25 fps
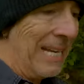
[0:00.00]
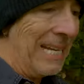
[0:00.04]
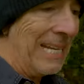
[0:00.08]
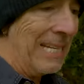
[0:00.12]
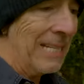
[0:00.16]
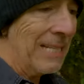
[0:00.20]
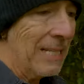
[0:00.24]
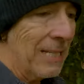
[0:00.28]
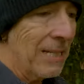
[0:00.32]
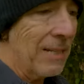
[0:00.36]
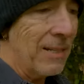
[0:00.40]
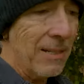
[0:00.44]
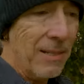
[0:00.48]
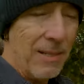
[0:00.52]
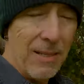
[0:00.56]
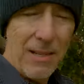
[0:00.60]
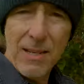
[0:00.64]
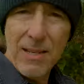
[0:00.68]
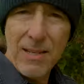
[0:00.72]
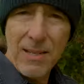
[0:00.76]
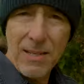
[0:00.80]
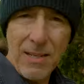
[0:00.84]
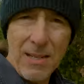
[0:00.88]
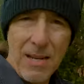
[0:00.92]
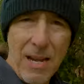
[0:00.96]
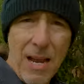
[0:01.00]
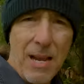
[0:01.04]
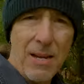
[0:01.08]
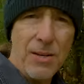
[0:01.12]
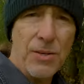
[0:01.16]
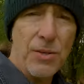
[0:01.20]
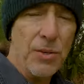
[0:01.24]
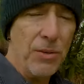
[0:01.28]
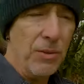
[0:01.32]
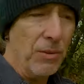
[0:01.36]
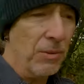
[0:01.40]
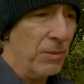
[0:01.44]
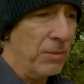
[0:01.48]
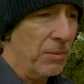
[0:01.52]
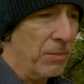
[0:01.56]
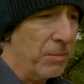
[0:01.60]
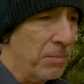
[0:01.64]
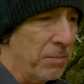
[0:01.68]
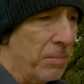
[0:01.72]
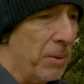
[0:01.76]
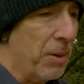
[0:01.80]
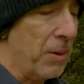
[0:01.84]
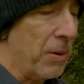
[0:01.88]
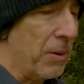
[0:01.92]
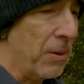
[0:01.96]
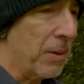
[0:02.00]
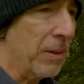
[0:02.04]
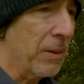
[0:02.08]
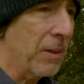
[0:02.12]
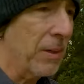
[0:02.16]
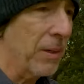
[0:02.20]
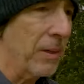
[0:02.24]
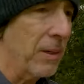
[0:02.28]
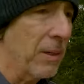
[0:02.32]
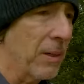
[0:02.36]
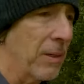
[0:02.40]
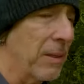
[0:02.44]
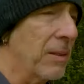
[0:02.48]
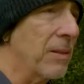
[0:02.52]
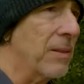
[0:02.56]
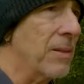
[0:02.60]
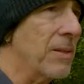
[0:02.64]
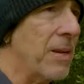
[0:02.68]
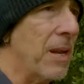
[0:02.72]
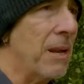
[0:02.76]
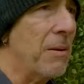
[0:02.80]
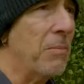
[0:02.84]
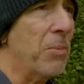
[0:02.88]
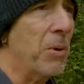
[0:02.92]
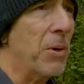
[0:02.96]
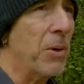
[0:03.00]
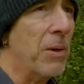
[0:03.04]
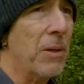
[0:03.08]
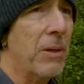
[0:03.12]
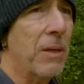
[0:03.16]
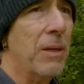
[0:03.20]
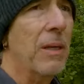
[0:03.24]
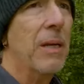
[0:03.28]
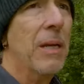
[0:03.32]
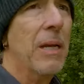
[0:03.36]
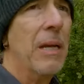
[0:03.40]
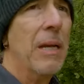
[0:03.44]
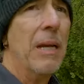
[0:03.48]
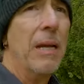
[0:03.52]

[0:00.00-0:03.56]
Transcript: Indian National Park, State Park.